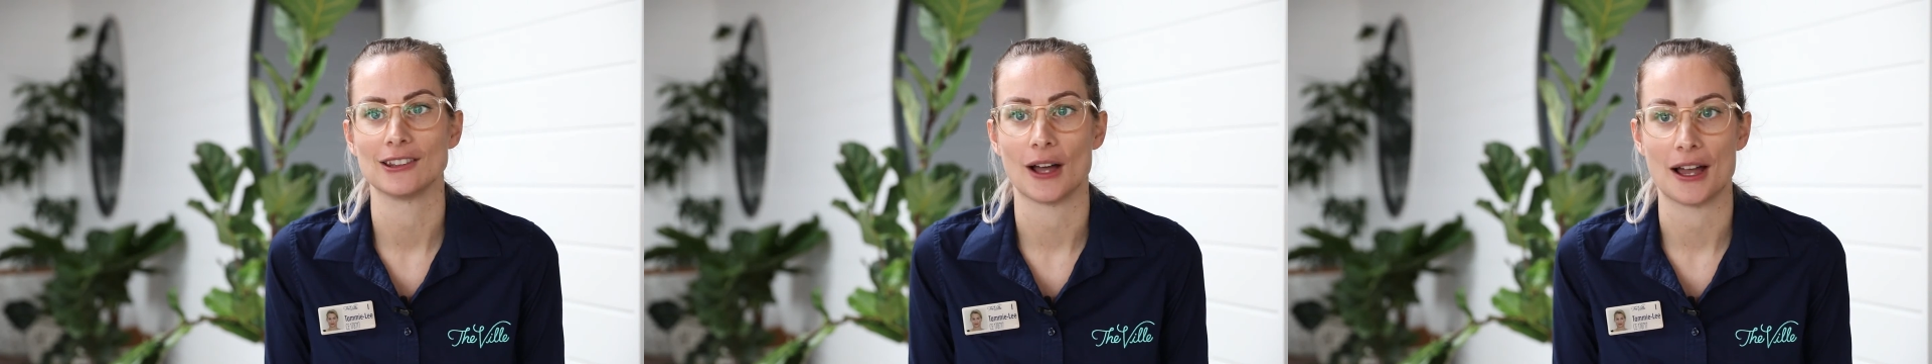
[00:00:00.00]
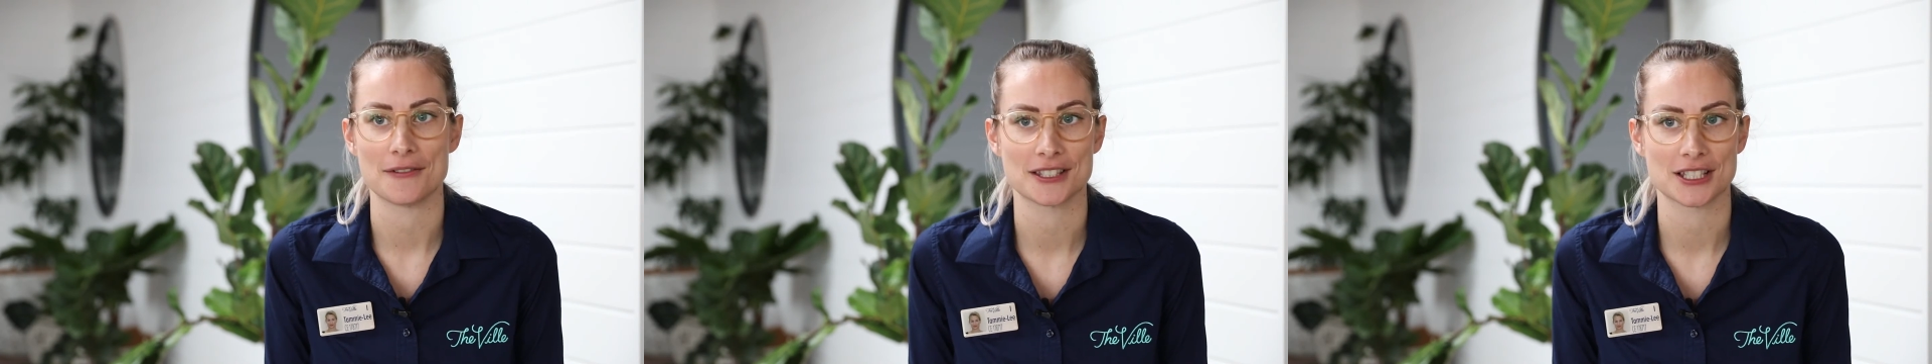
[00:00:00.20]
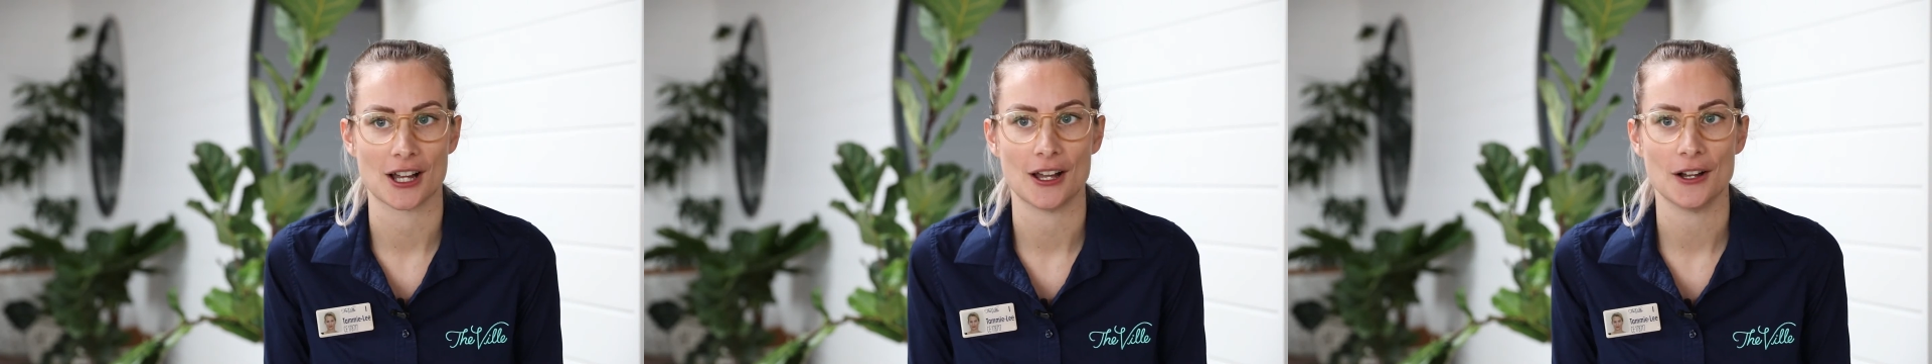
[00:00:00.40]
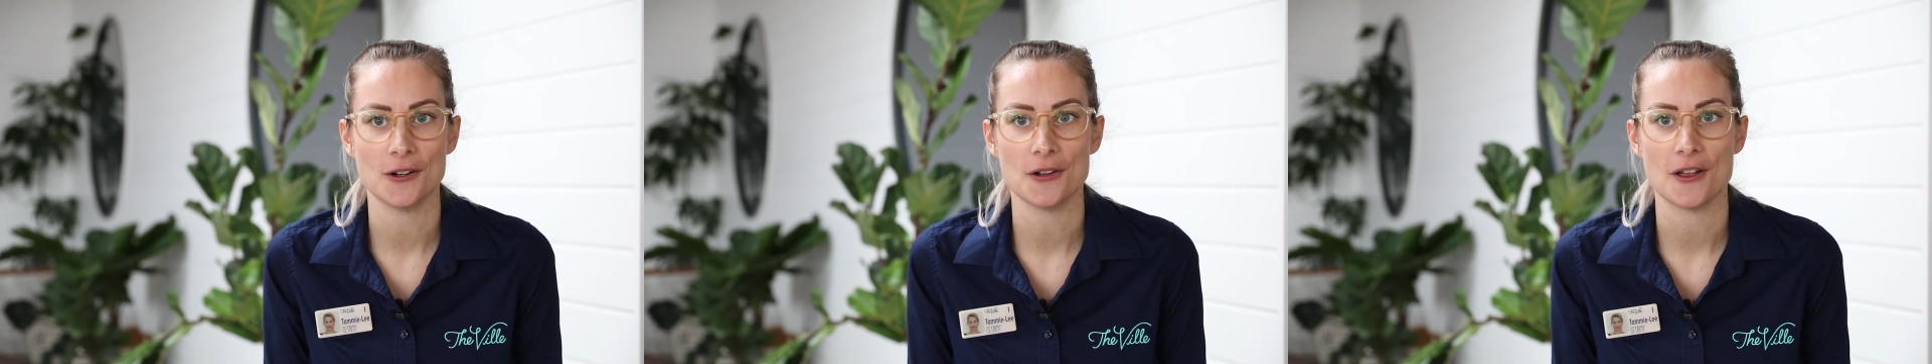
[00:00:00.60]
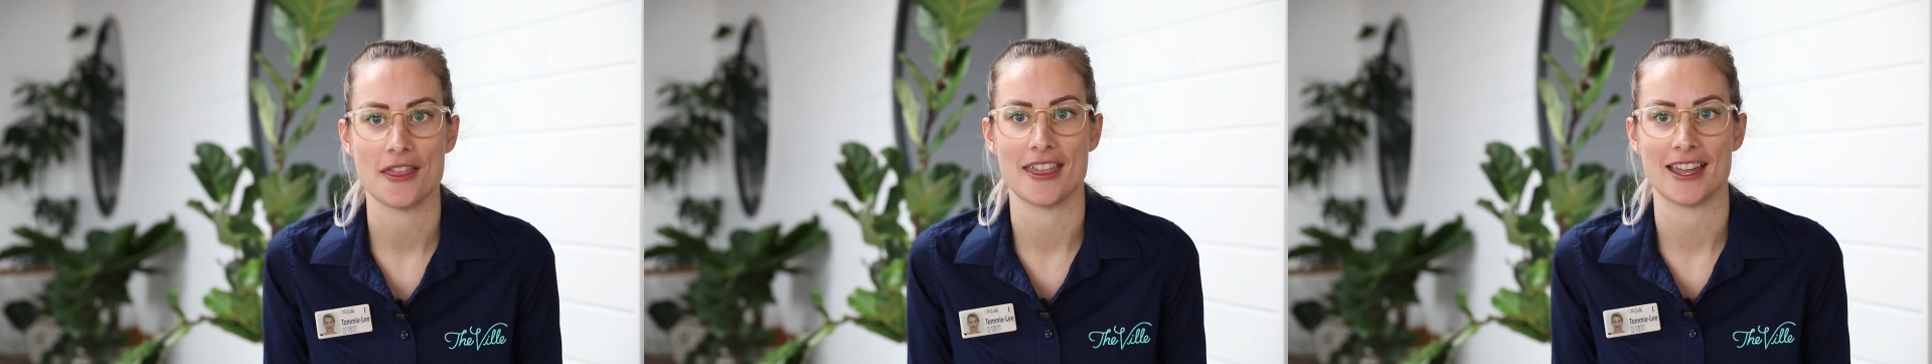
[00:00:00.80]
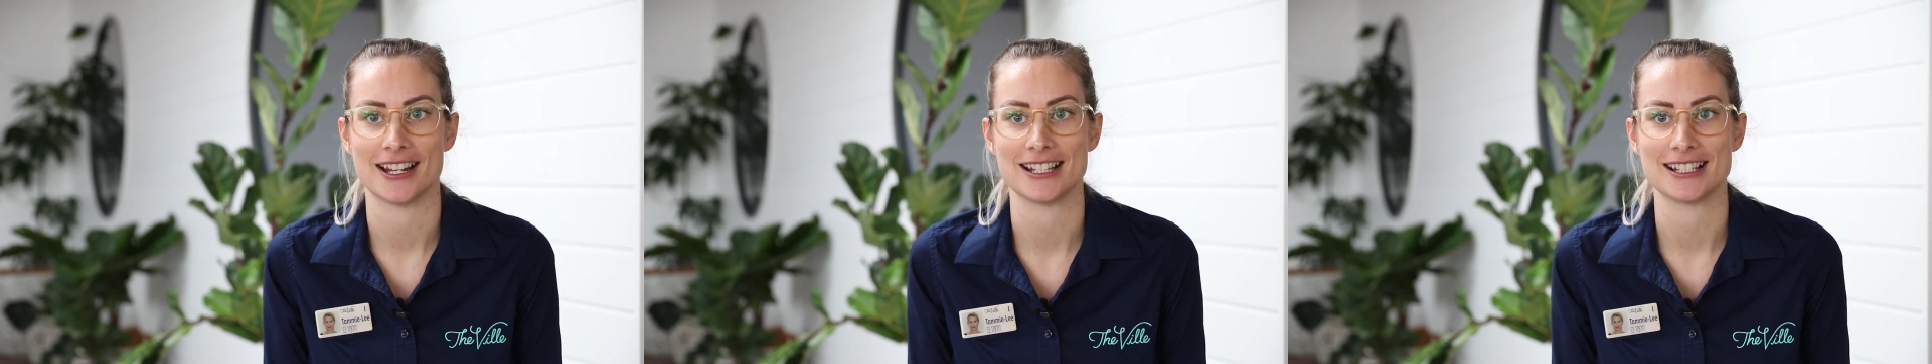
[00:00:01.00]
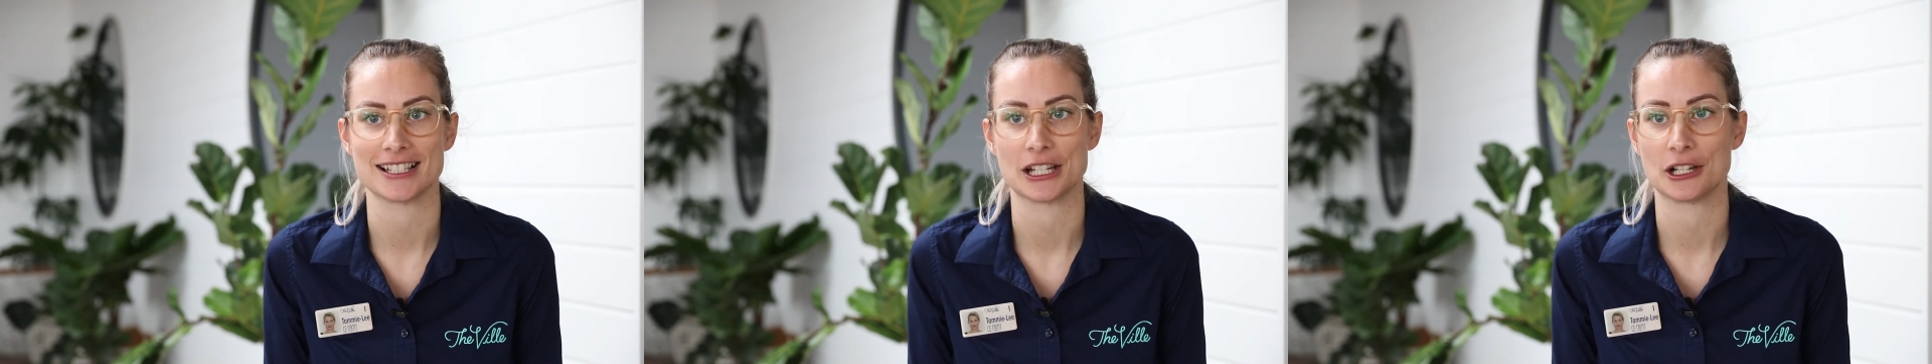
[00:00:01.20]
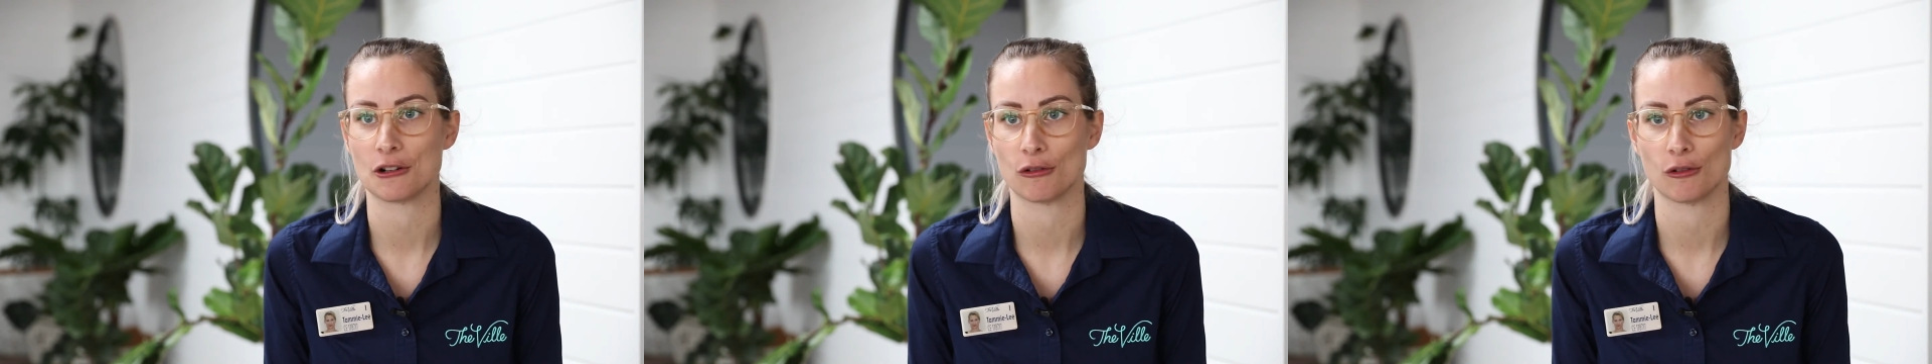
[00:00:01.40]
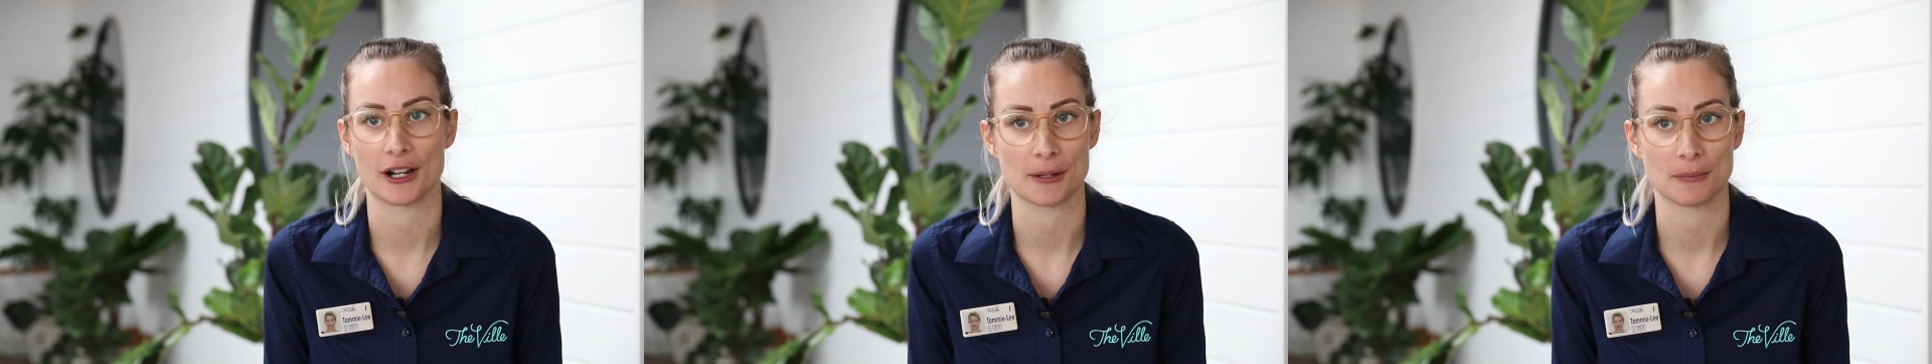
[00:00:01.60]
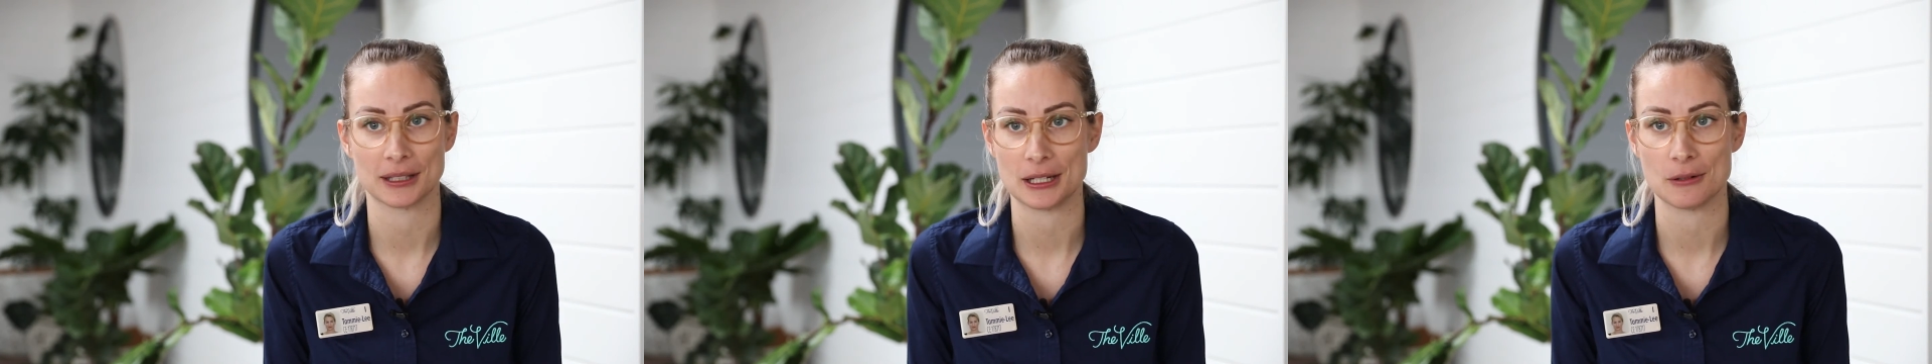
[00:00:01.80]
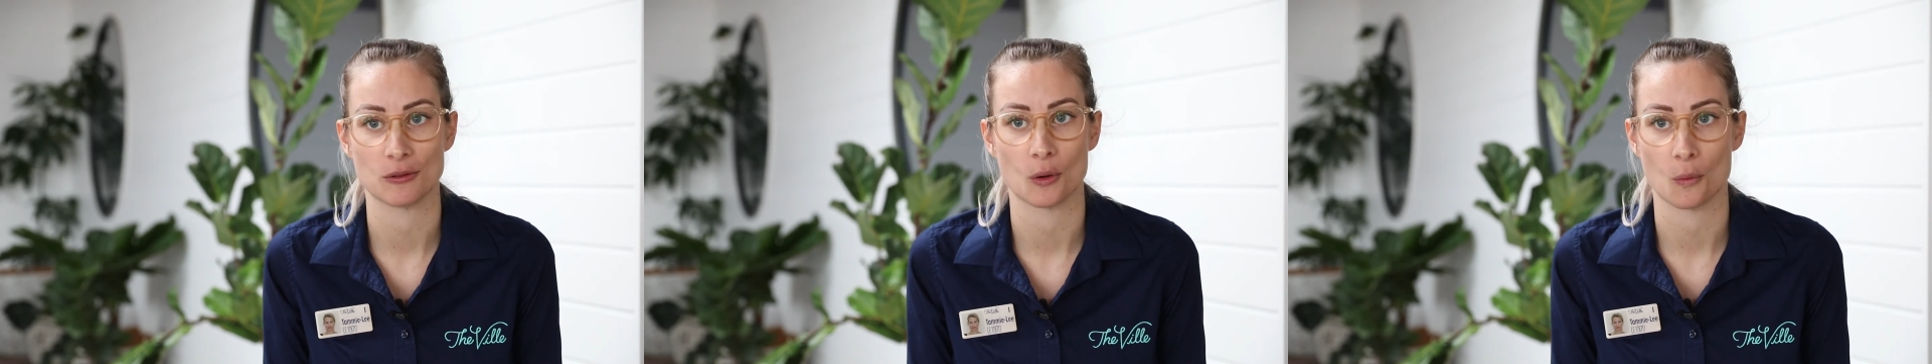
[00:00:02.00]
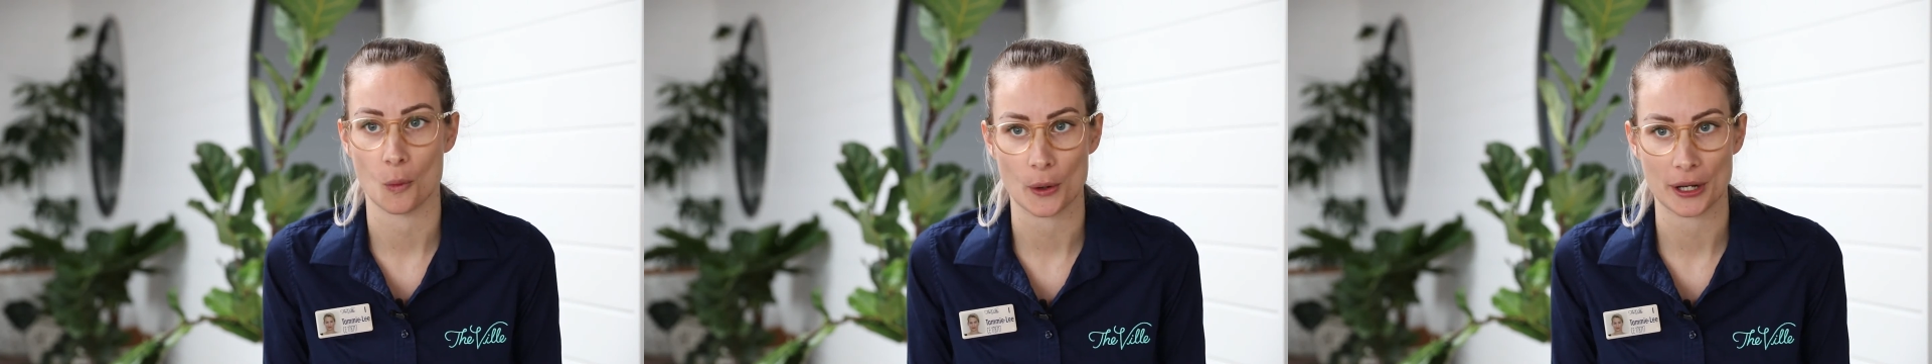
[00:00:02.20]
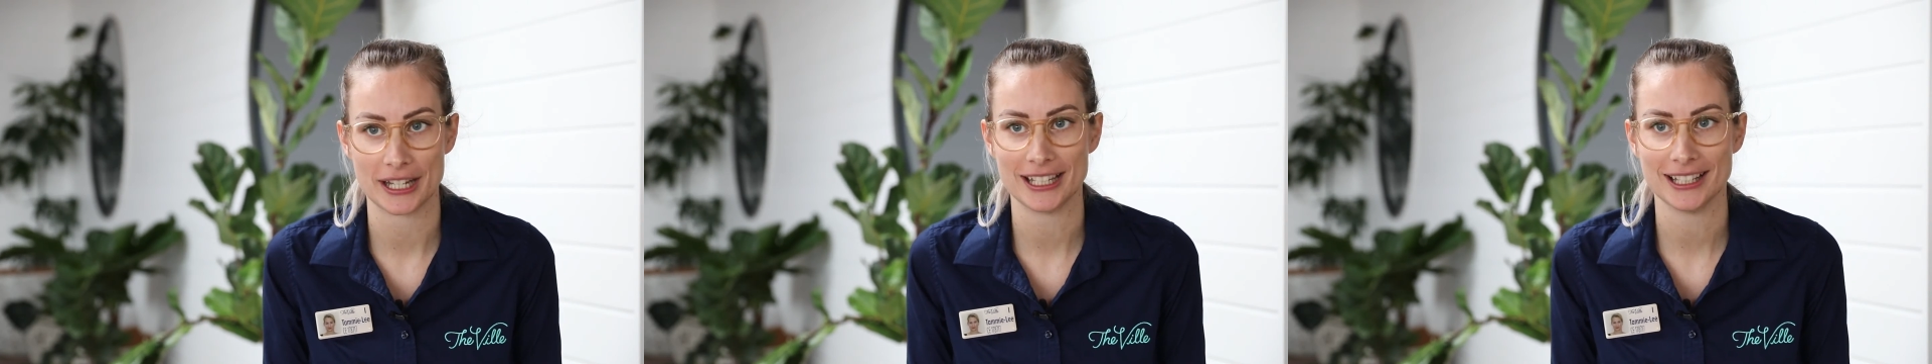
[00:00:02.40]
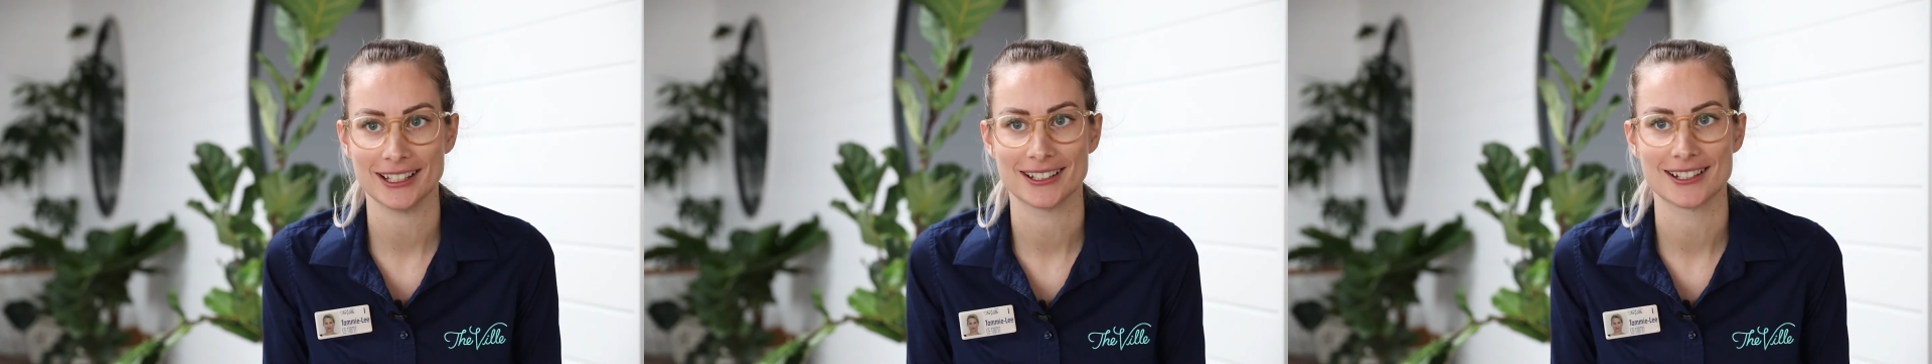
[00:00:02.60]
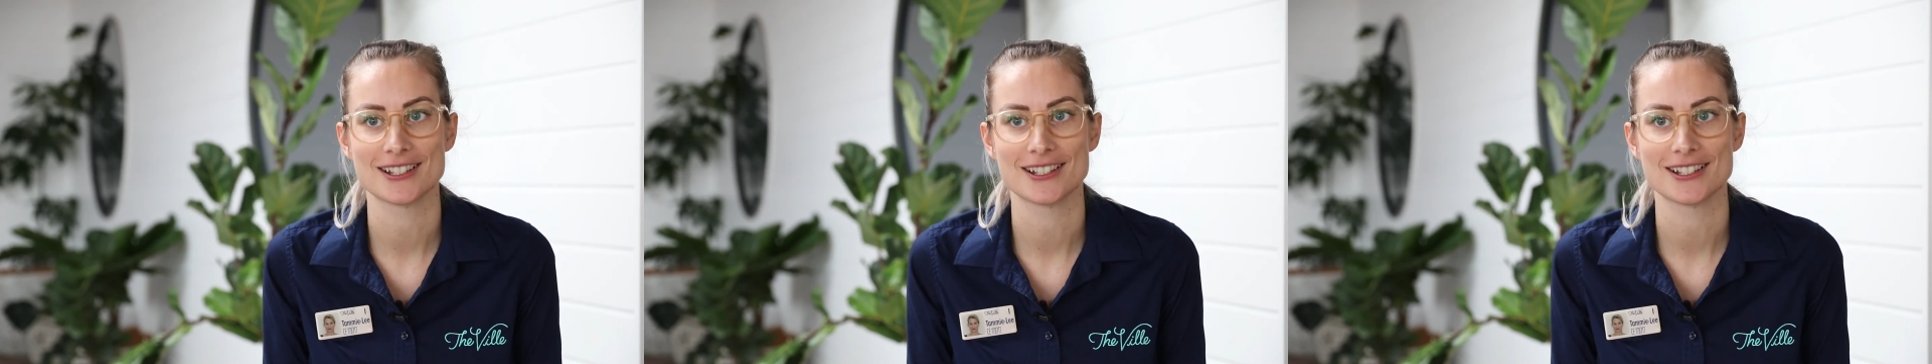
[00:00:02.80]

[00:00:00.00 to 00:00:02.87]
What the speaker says: lifestyle that is incredibly rewarding,